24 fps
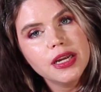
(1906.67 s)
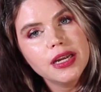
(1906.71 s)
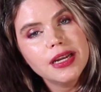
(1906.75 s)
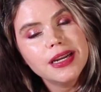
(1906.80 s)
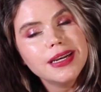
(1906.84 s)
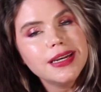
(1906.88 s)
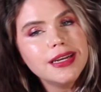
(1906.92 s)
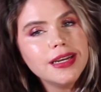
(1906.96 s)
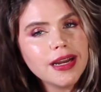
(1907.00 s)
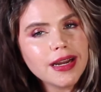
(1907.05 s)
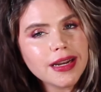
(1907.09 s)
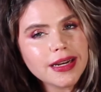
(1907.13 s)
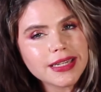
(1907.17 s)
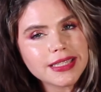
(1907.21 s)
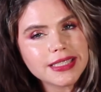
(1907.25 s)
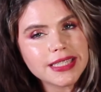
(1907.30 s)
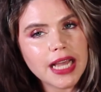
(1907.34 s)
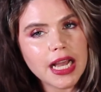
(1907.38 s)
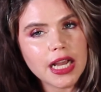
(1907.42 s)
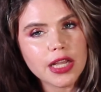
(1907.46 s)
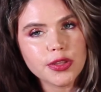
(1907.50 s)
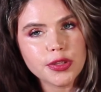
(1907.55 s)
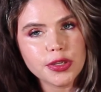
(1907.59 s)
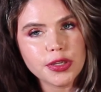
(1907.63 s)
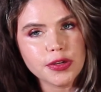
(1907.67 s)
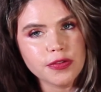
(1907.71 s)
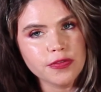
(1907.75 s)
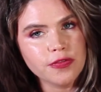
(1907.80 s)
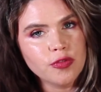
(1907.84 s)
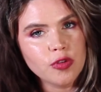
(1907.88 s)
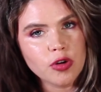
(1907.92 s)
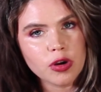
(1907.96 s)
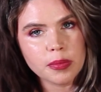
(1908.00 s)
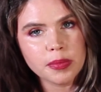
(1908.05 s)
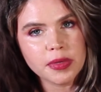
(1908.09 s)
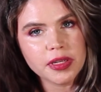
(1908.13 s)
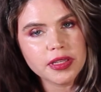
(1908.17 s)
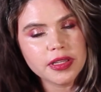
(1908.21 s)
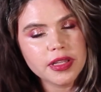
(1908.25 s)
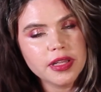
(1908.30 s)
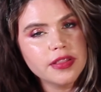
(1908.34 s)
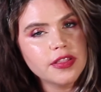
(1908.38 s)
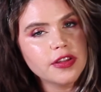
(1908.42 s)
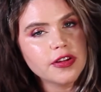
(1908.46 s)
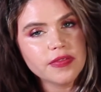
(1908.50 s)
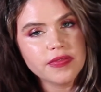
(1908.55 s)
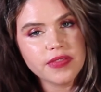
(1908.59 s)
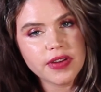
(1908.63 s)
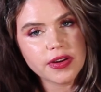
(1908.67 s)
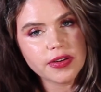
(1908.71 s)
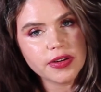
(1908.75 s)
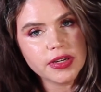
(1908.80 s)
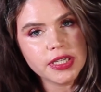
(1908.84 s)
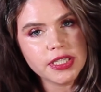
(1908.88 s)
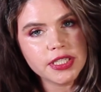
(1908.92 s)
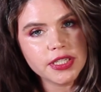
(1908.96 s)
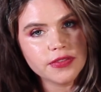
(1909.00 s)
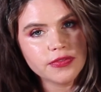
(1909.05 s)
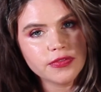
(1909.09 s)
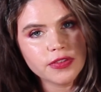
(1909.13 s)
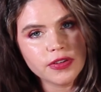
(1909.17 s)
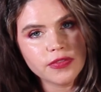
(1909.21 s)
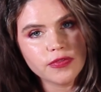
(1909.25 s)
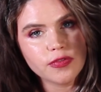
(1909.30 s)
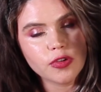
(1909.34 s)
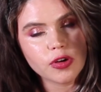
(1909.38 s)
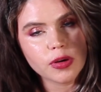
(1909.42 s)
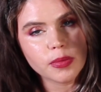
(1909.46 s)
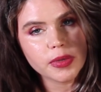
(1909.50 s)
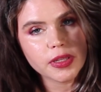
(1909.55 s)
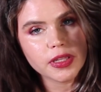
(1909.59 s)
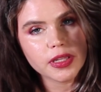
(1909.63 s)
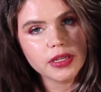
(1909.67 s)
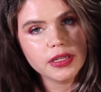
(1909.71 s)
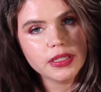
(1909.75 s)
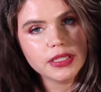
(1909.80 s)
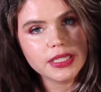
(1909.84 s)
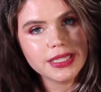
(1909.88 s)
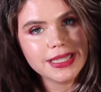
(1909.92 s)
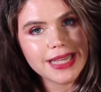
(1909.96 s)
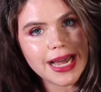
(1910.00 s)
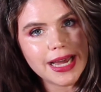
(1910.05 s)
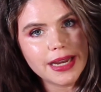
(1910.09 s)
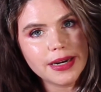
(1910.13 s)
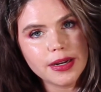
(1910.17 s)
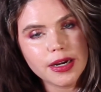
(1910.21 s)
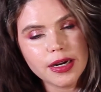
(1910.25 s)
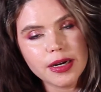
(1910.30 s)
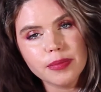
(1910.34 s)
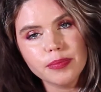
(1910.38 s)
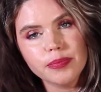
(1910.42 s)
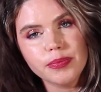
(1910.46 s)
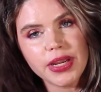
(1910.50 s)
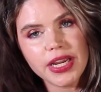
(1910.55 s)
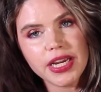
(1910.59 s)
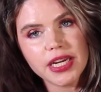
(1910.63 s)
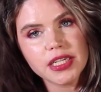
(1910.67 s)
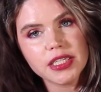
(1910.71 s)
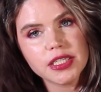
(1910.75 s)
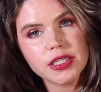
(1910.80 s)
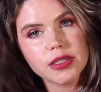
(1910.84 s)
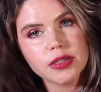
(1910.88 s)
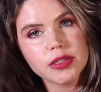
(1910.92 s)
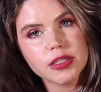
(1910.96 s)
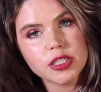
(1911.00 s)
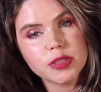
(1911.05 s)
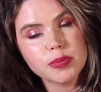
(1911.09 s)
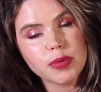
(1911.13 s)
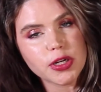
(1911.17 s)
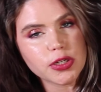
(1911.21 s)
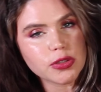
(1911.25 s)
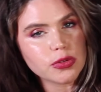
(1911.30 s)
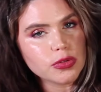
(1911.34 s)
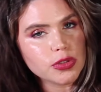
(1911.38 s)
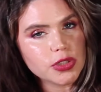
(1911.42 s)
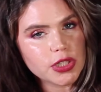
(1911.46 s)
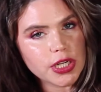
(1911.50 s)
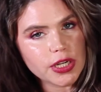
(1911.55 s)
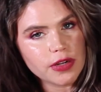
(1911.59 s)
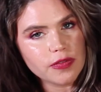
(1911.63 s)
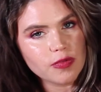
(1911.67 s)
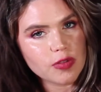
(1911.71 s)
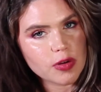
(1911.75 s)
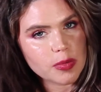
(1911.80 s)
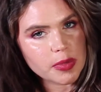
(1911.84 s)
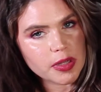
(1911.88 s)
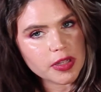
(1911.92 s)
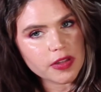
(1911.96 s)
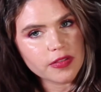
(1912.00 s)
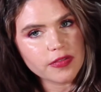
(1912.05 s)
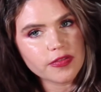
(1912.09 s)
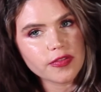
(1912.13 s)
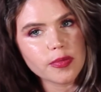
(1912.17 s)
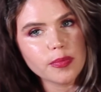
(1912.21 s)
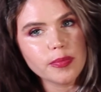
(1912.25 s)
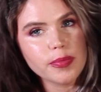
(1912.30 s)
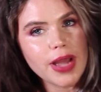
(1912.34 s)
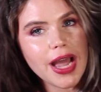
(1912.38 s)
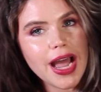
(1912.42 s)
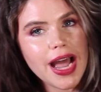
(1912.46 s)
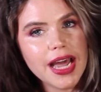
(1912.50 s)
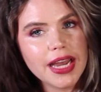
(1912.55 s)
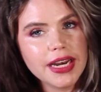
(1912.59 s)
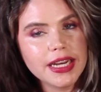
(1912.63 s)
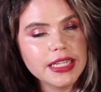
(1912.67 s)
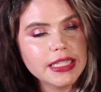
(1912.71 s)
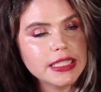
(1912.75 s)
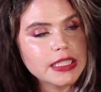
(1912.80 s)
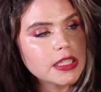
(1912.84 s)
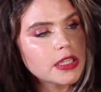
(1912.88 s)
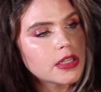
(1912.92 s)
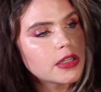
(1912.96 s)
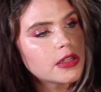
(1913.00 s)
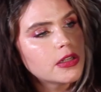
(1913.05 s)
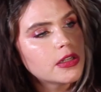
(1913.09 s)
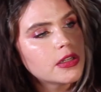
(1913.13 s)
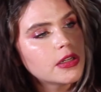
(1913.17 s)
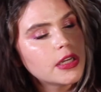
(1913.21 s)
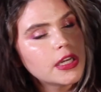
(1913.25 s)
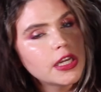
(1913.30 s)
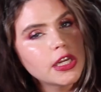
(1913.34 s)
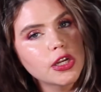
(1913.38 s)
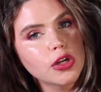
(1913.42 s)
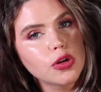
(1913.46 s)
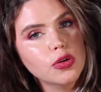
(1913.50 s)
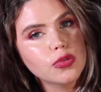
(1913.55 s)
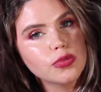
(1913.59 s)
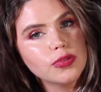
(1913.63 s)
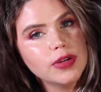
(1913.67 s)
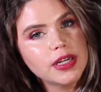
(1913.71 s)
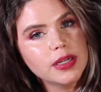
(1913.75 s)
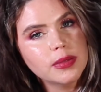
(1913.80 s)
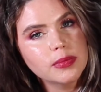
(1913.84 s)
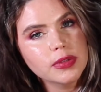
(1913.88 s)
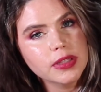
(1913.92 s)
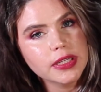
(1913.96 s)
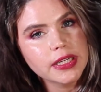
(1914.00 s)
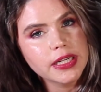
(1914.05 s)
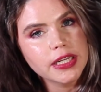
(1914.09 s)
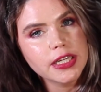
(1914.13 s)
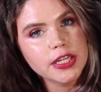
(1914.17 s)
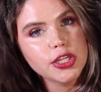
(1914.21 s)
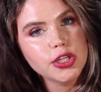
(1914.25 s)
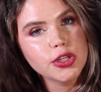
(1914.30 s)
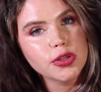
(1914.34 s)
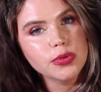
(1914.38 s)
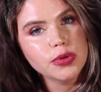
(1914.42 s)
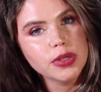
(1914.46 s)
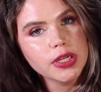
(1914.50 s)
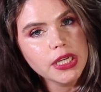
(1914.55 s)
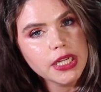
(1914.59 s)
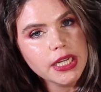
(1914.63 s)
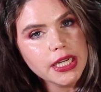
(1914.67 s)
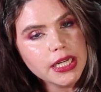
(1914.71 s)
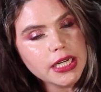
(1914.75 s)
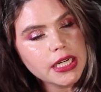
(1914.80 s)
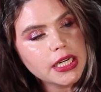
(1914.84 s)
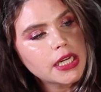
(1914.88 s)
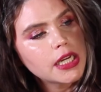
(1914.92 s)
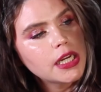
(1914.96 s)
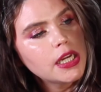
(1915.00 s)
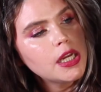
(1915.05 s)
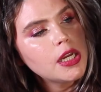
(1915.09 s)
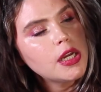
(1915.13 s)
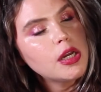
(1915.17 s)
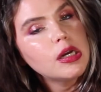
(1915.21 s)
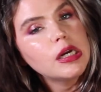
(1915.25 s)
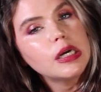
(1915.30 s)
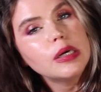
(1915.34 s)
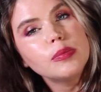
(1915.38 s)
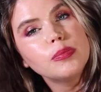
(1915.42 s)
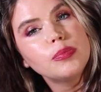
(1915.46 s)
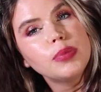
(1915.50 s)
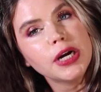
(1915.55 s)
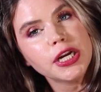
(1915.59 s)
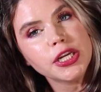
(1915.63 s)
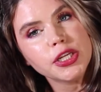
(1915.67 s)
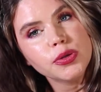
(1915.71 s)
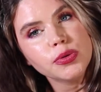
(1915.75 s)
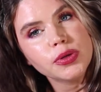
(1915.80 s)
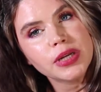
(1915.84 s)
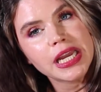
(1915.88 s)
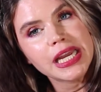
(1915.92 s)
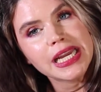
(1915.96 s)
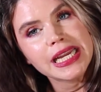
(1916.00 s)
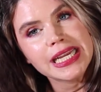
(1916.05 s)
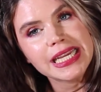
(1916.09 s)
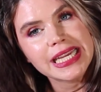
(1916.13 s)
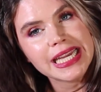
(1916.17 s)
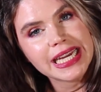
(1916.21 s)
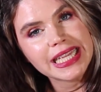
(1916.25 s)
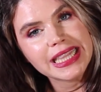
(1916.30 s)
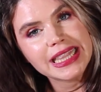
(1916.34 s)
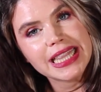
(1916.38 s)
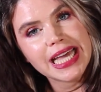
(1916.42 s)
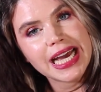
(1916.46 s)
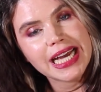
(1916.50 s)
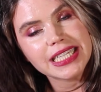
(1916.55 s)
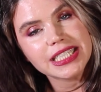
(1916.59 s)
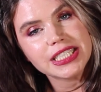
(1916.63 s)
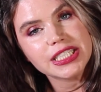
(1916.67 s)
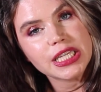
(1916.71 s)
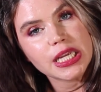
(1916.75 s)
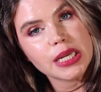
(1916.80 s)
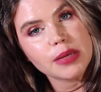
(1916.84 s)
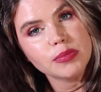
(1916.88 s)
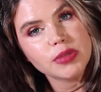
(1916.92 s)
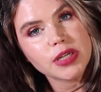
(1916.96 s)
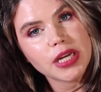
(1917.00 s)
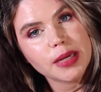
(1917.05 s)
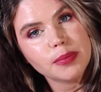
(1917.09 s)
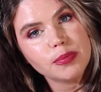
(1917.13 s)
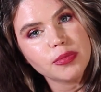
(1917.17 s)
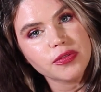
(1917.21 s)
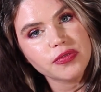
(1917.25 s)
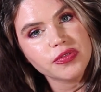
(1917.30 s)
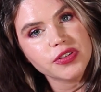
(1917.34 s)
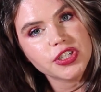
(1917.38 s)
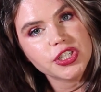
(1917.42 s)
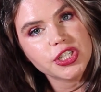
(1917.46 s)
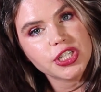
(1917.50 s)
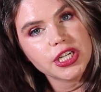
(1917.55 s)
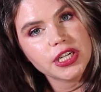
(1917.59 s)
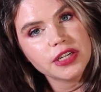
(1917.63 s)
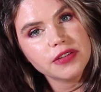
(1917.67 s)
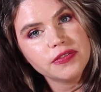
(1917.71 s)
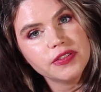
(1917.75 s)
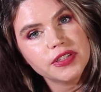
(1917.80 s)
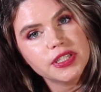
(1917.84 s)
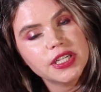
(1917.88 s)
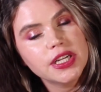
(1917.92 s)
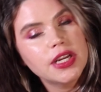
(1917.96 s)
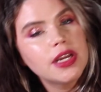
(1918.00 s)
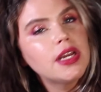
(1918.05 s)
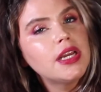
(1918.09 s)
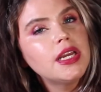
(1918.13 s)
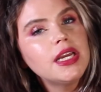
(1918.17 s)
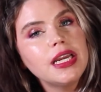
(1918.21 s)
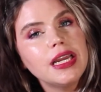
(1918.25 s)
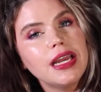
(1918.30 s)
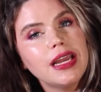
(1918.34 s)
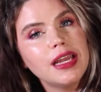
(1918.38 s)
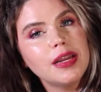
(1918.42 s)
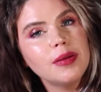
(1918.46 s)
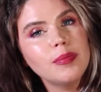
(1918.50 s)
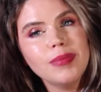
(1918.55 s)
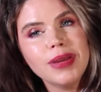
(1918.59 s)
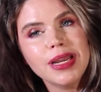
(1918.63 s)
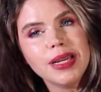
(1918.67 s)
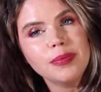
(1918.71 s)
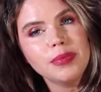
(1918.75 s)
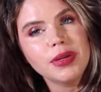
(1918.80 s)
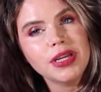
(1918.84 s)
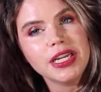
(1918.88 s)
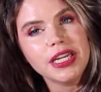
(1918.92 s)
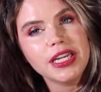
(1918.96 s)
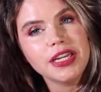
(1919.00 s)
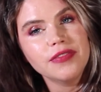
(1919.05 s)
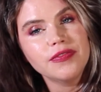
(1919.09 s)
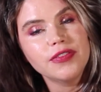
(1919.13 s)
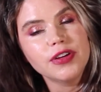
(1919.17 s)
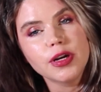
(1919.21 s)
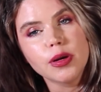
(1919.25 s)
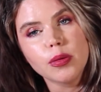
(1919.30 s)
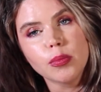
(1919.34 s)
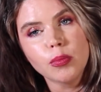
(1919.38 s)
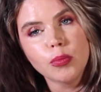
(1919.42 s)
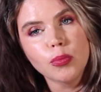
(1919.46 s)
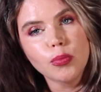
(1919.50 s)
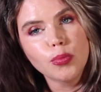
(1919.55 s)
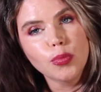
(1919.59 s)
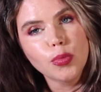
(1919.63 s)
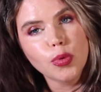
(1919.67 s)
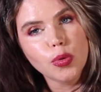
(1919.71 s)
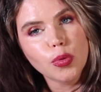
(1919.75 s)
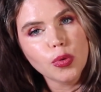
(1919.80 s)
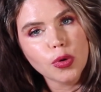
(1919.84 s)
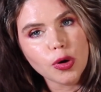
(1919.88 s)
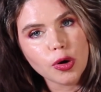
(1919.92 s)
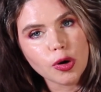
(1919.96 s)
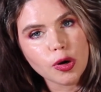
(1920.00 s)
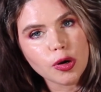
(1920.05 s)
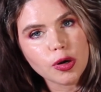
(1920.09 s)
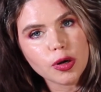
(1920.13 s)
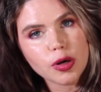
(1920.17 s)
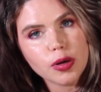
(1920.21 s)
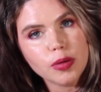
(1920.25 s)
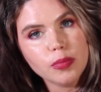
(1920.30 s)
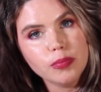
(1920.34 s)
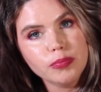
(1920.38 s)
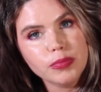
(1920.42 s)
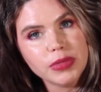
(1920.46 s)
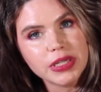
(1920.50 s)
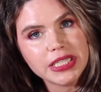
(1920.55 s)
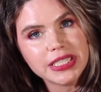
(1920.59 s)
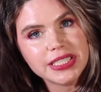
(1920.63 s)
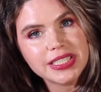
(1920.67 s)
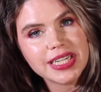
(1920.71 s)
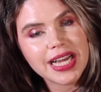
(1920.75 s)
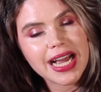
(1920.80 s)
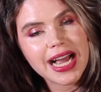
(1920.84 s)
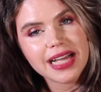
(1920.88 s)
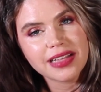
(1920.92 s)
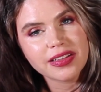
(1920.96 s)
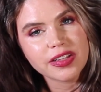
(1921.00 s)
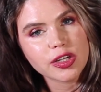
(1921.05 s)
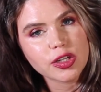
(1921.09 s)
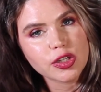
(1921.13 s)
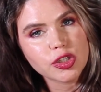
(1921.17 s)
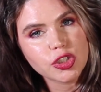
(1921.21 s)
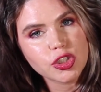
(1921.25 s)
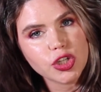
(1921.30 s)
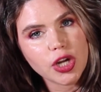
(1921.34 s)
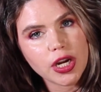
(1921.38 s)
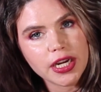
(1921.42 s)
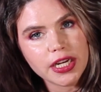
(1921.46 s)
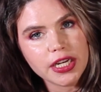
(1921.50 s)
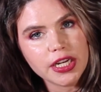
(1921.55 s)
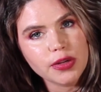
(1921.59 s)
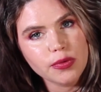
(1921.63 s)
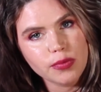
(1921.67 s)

Not exactly in formula, they're very different formulas. That baked special shade formula from Pat is incredibly unique, but you can get that same type of shift in maybe even a more metallic, shiny